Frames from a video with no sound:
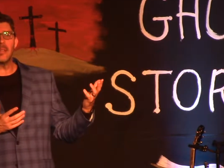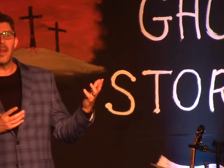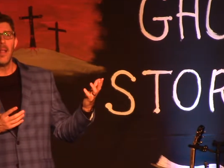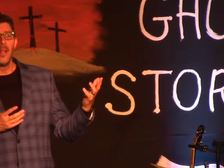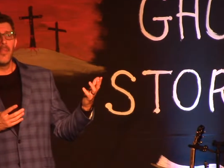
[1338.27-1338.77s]

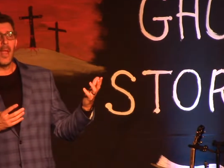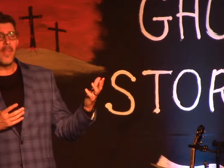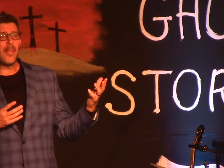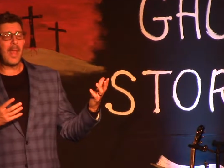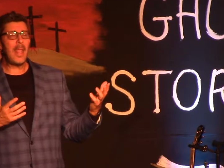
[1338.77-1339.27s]

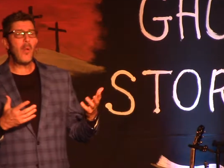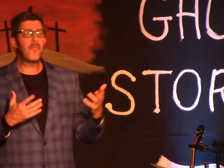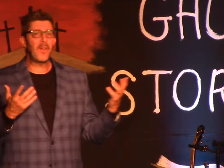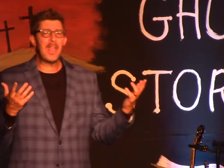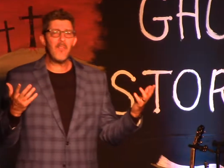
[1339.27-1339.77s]
that he
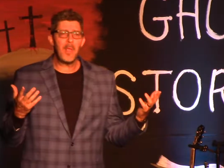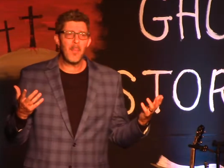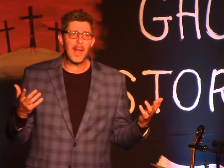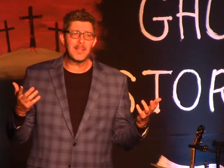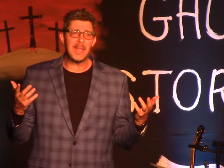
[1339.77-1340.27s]
would forgive me
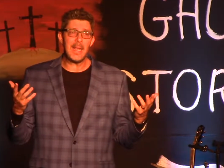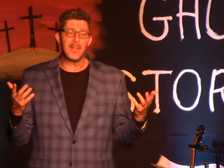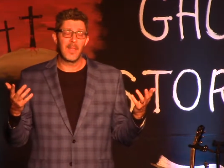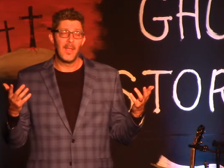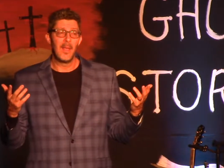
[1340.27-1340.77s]
of my
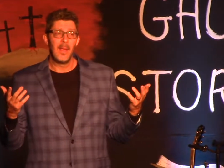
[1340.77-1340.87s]
sins.